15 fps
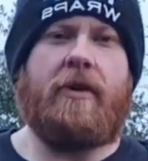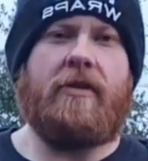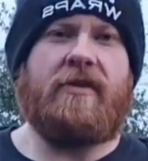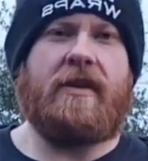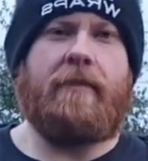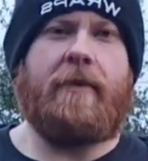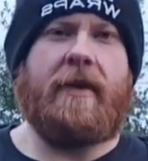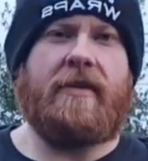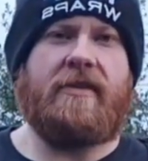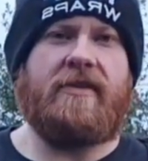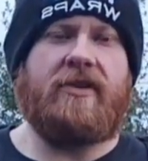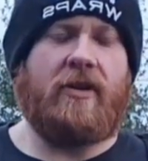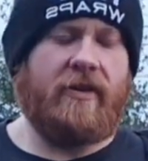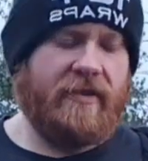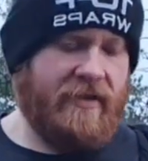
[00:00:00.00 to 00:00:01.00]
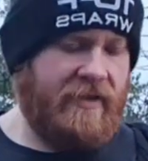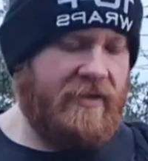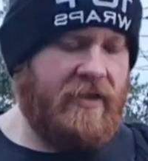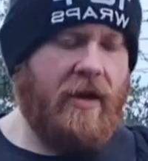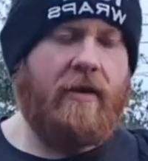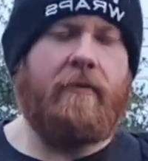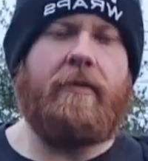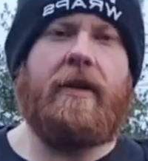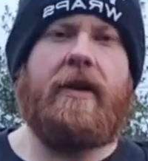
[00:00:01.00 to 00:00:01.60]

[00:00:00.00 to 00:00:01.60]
bicep exercise is going to